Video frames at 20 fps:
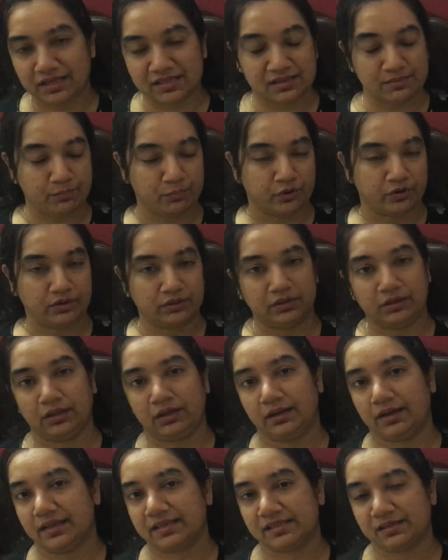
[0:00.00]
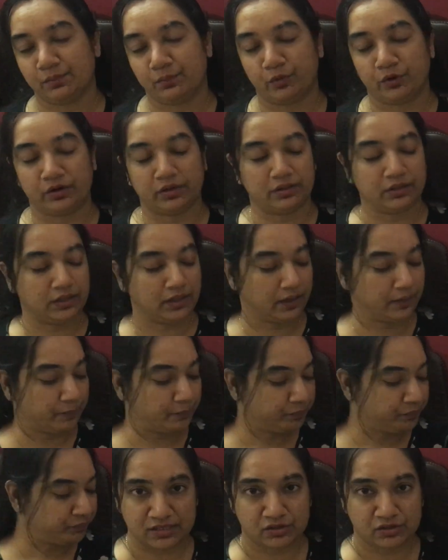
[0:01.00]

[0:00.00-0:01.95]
next important thing, next important thing.